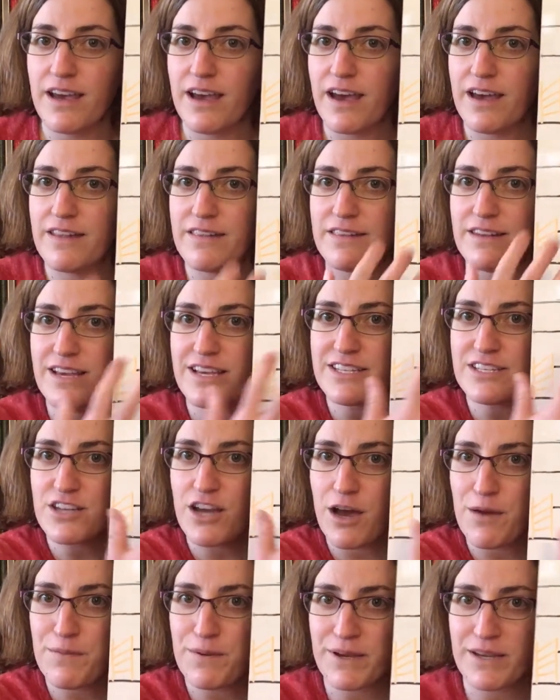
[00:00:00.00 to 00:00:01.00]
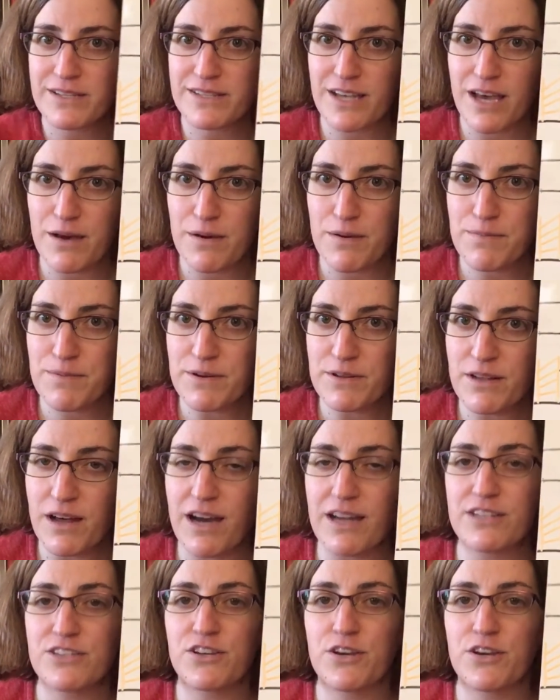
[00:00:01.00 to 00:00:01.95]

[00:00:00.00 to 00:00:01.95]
and this topic has come up a lot.